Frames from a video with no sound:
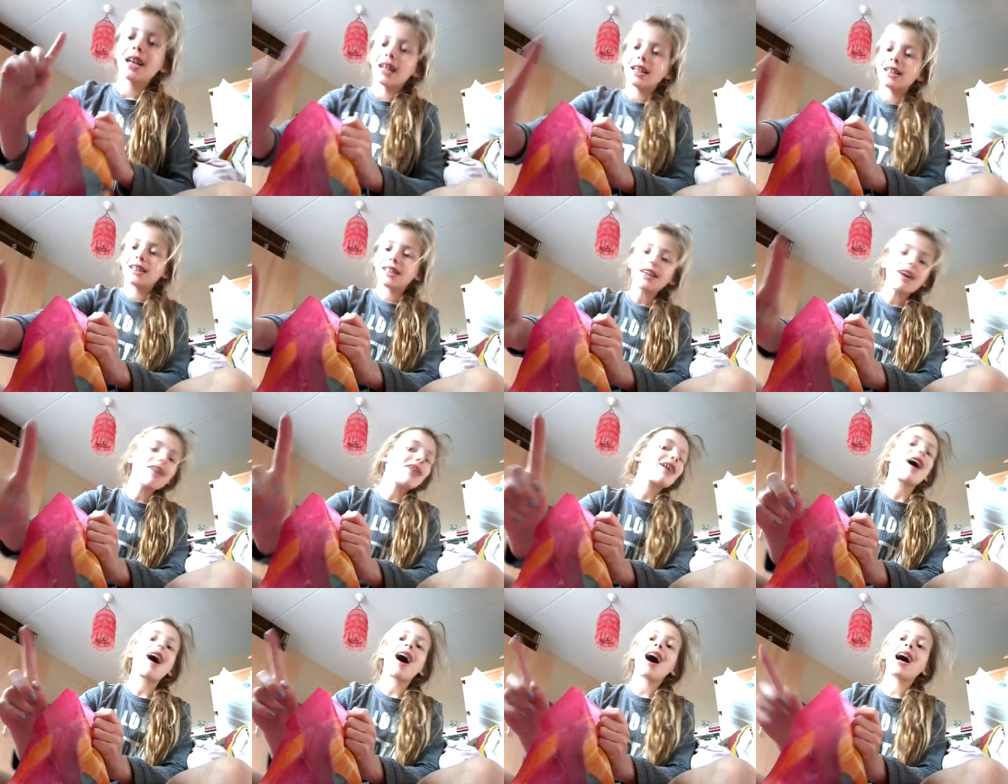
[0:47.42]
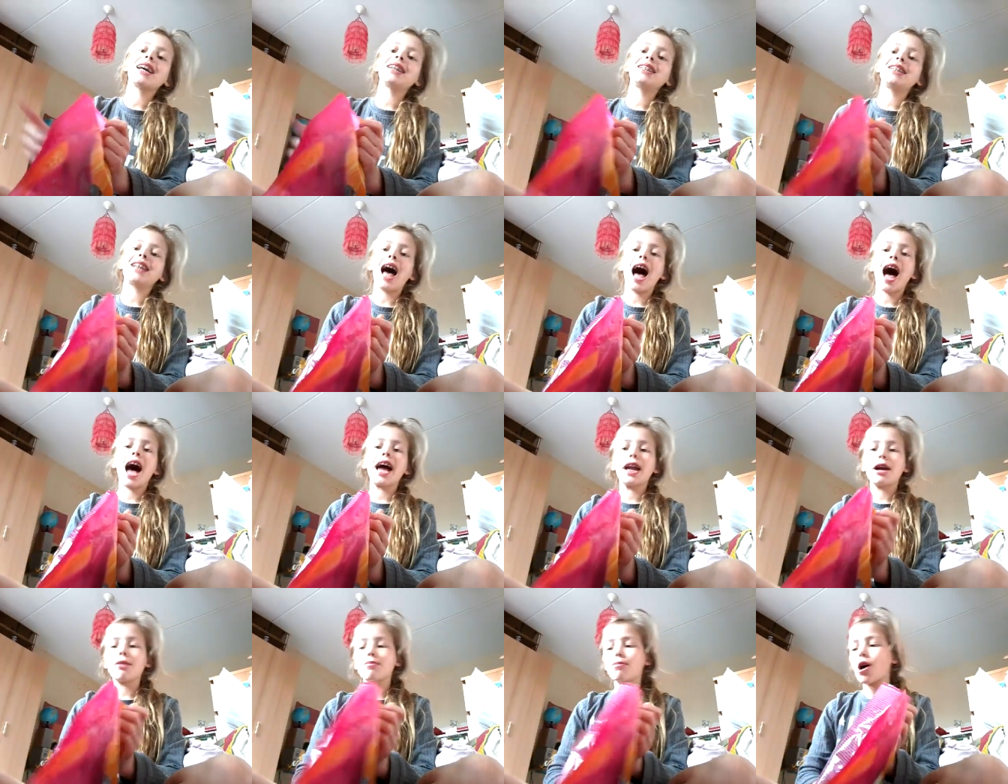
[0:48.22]
So guys,
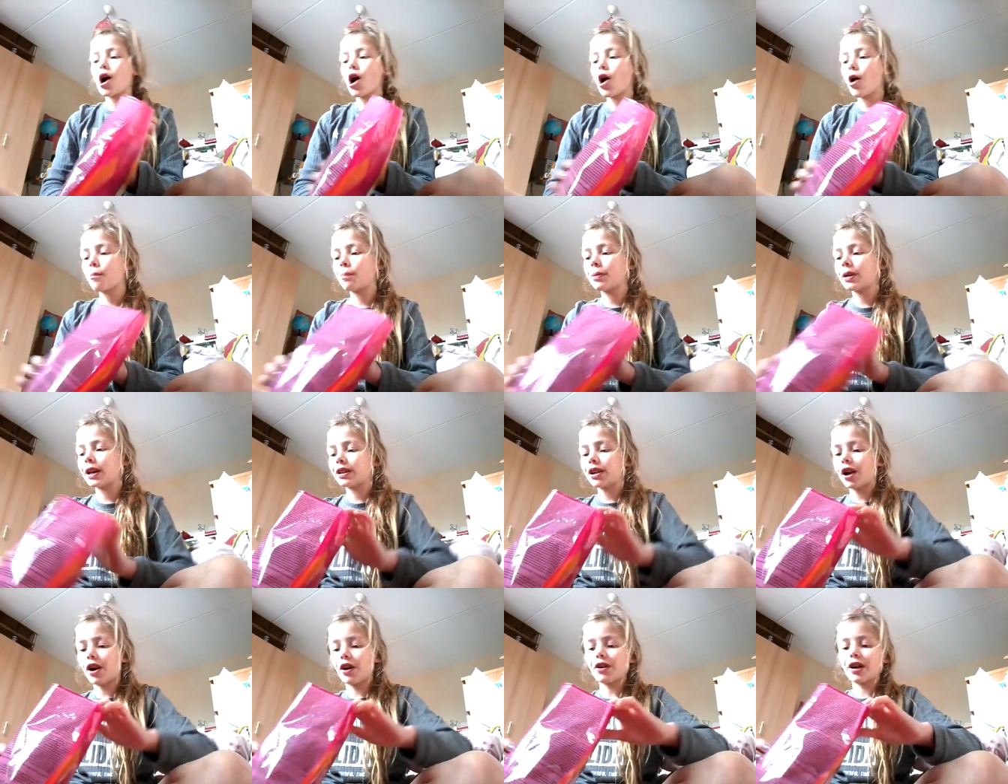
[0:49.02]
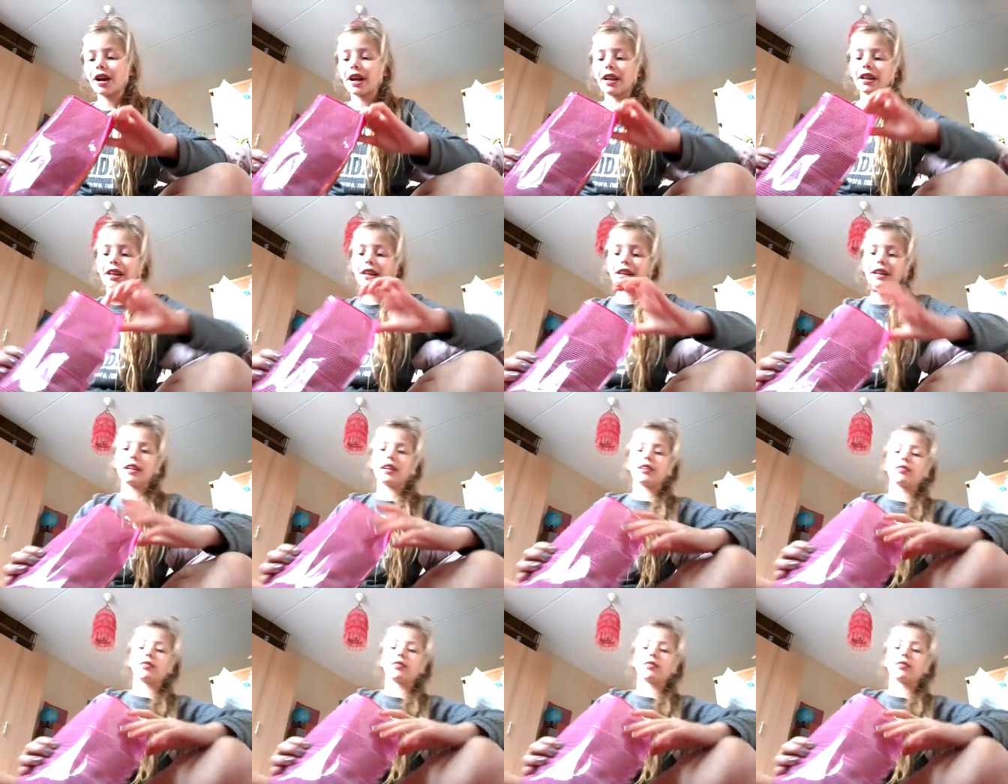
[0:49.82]
I am open it already.